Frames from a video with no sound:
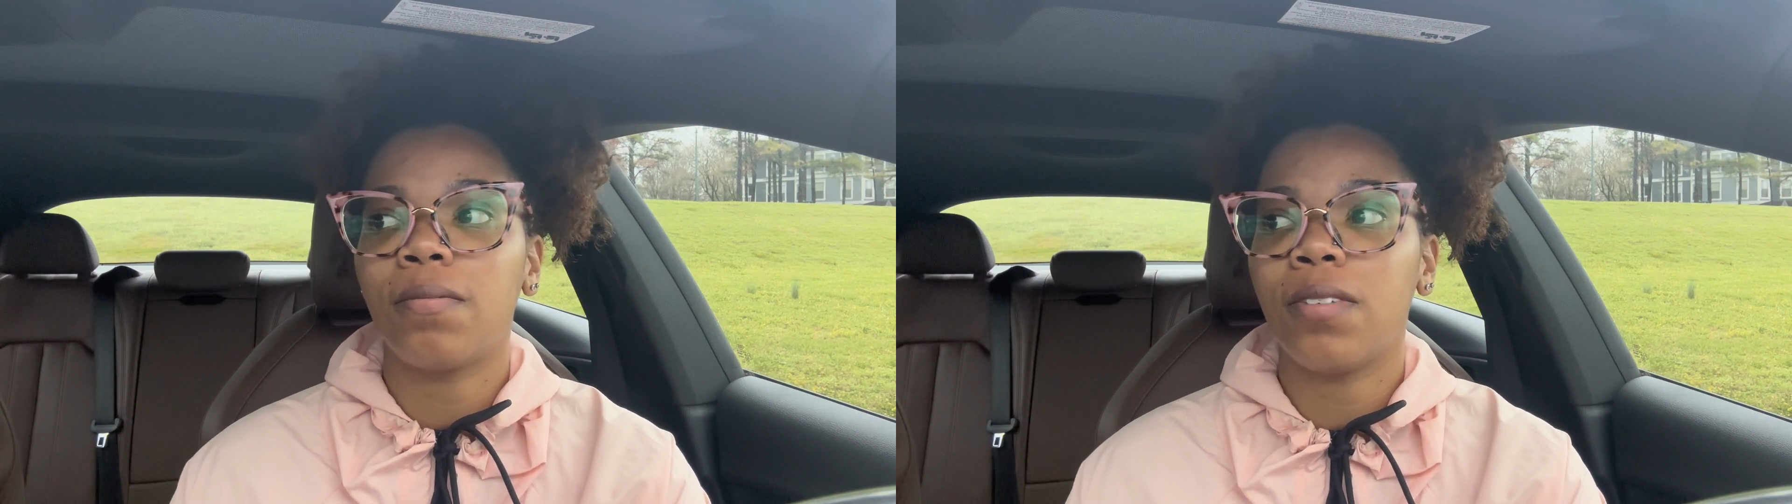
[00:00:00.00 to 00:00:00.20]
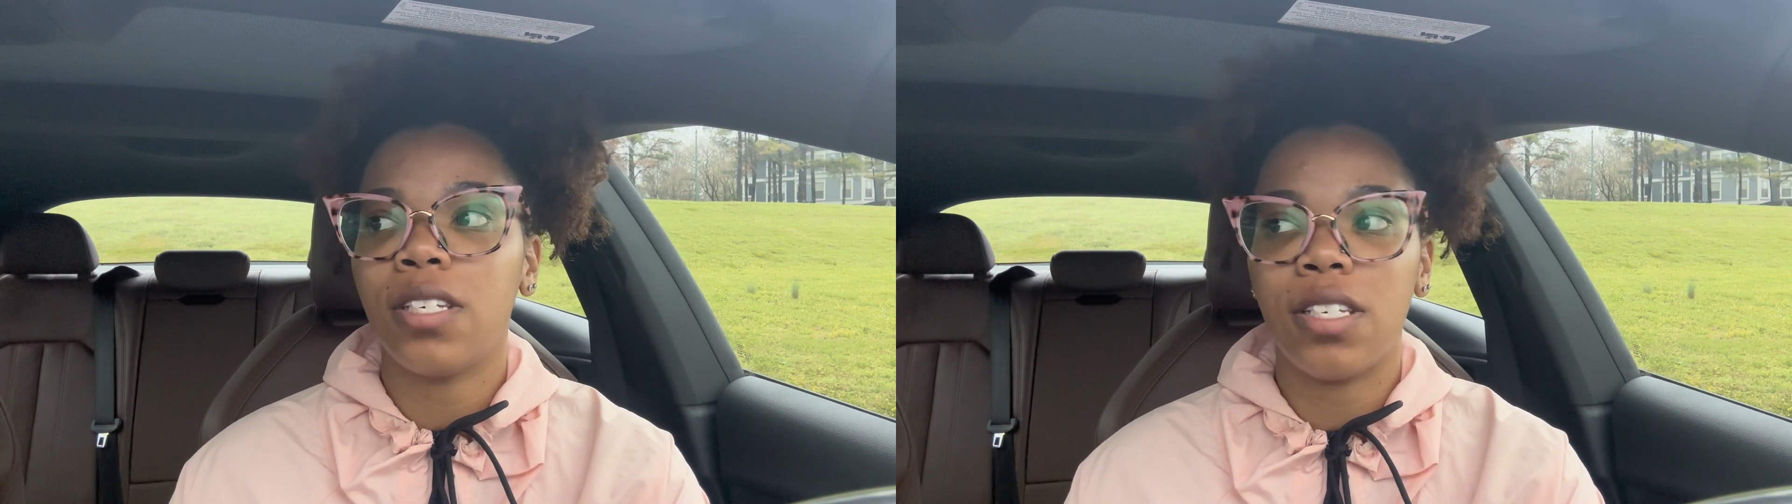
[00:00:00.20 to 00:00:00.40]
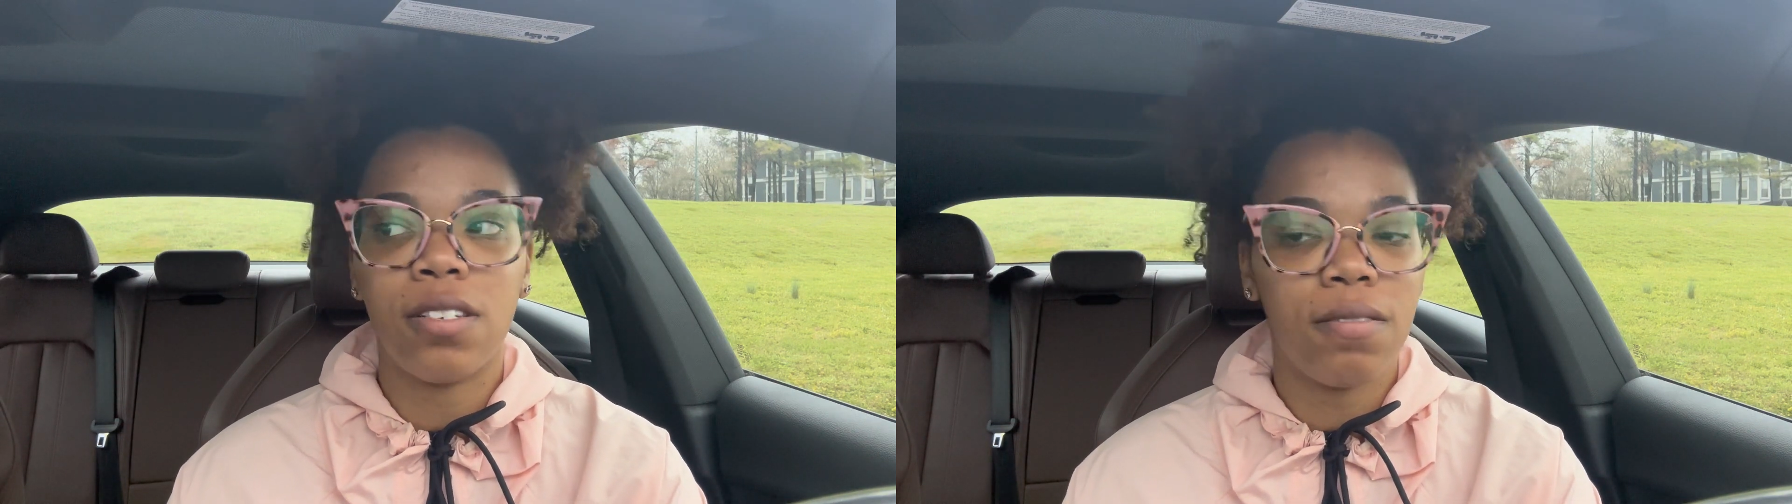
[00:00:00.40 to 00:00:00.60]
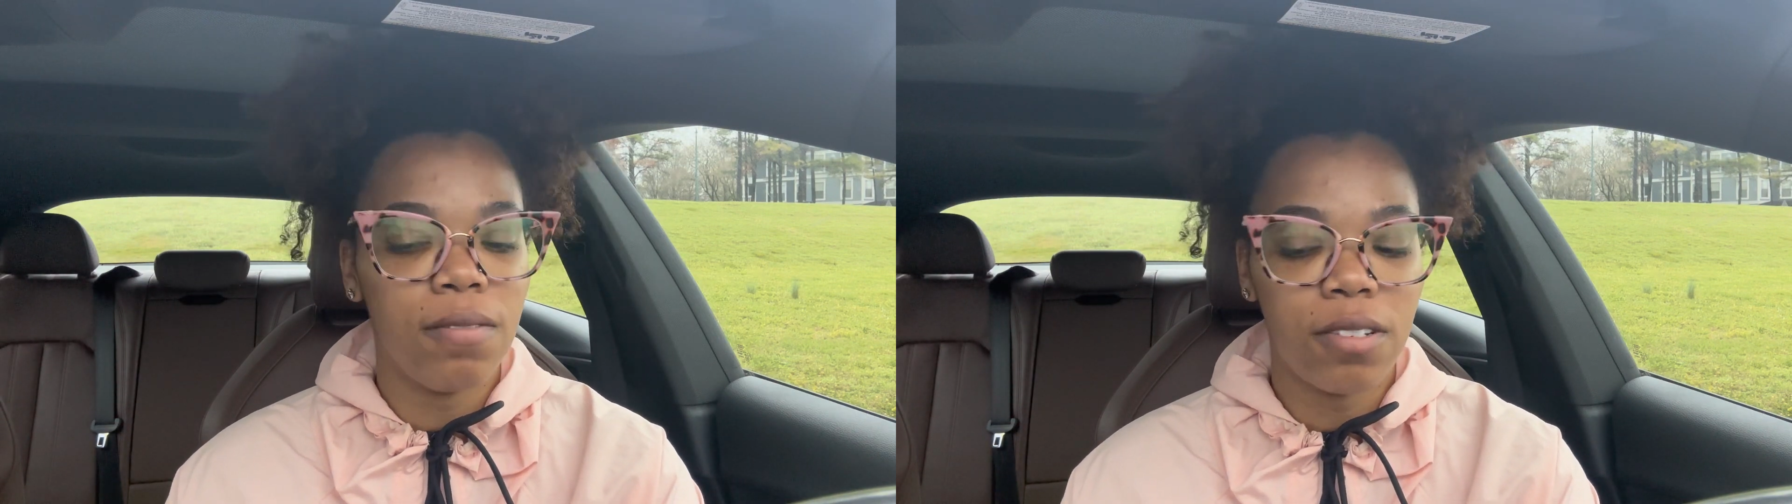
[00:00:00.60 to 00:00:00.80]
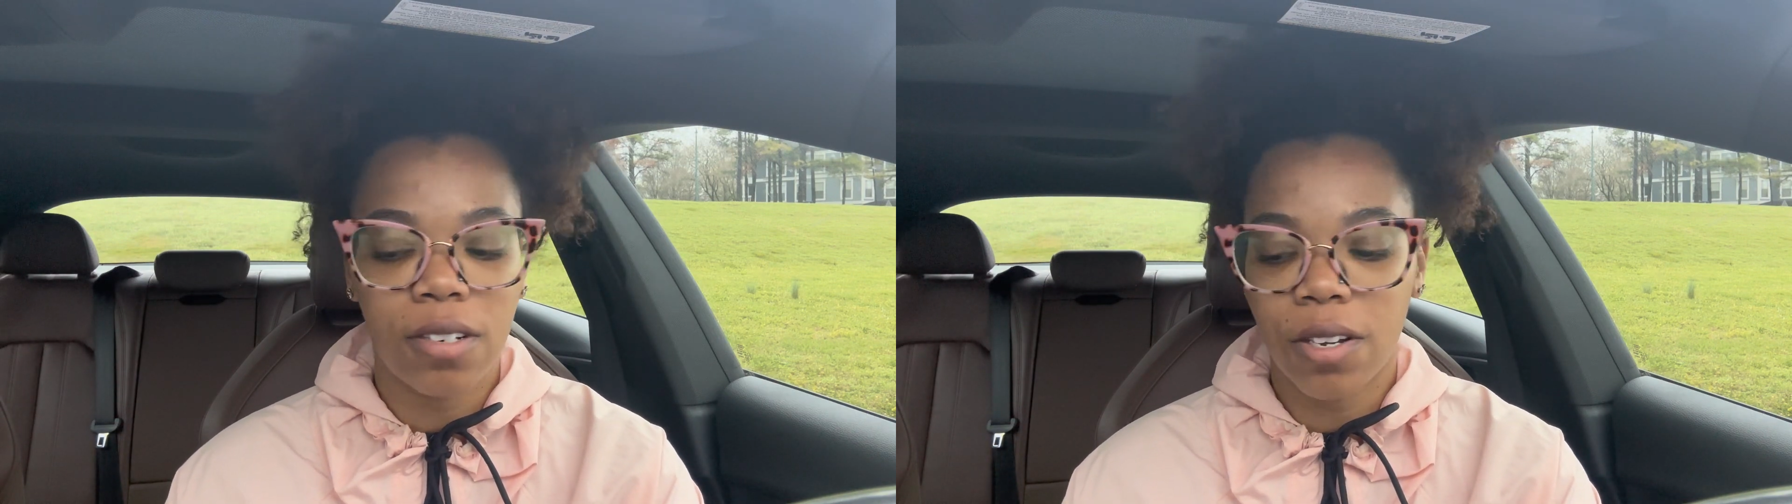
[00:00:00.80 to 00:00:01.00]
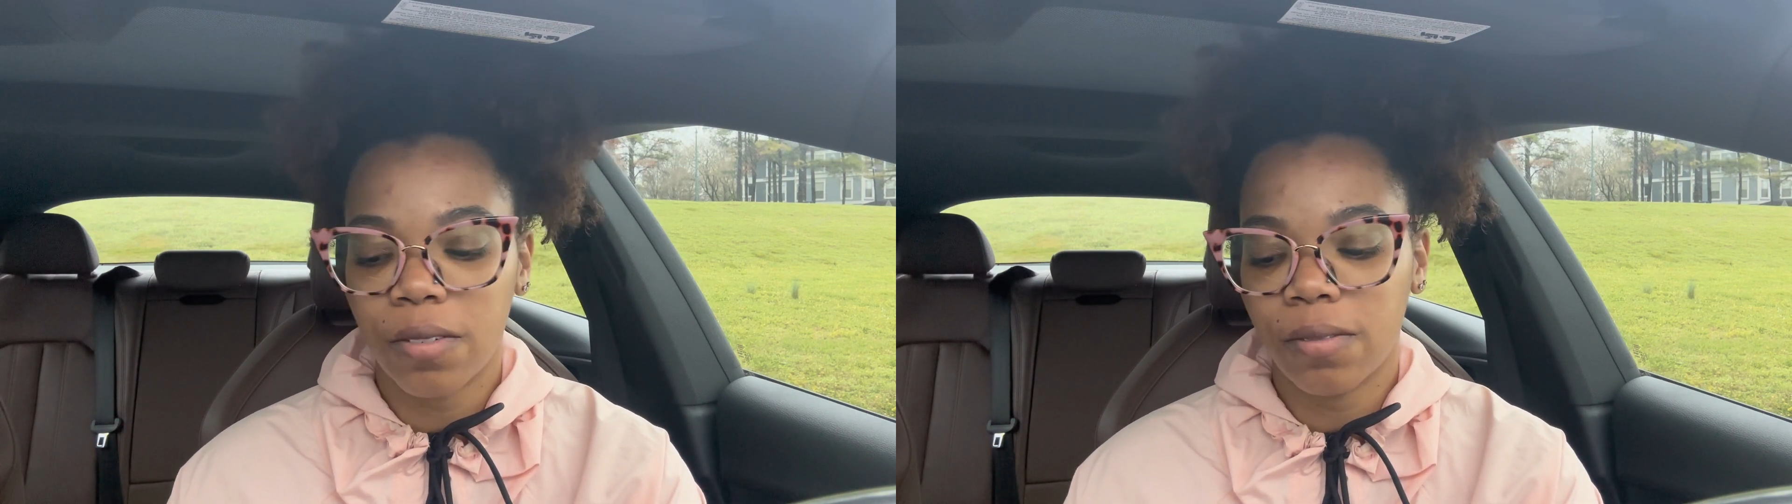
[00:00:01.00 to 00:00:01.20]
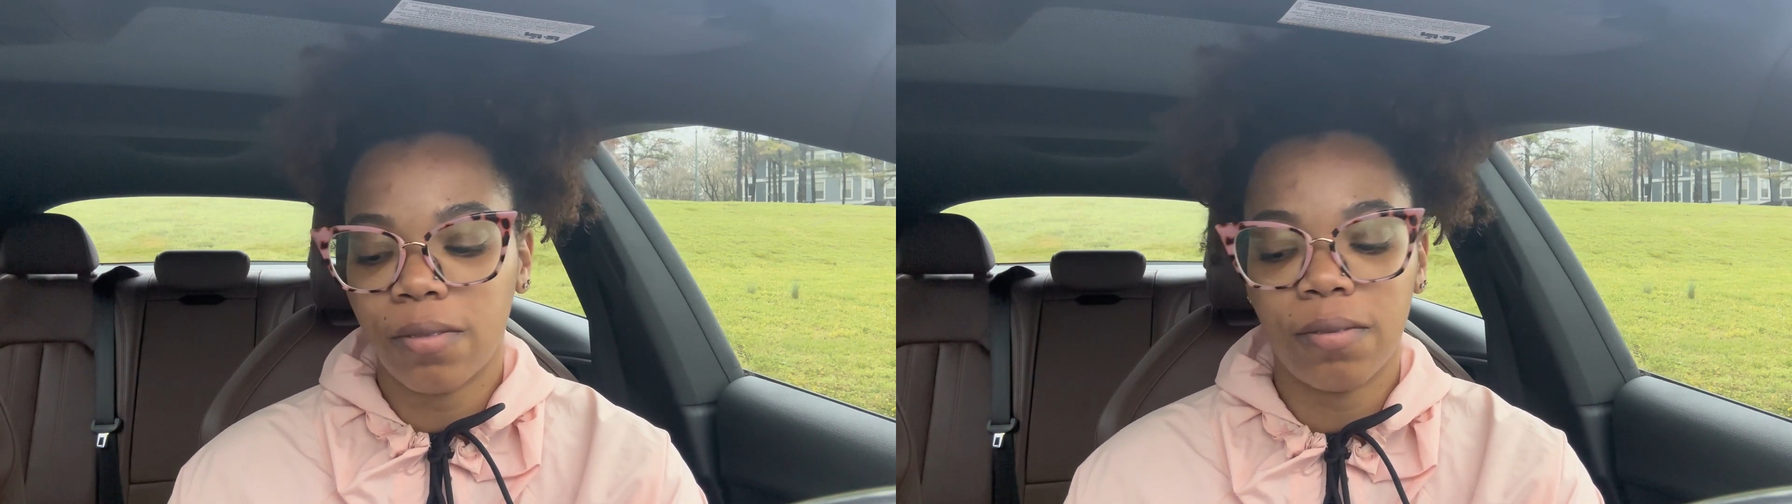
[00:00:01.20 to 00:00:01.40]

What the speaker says: you know,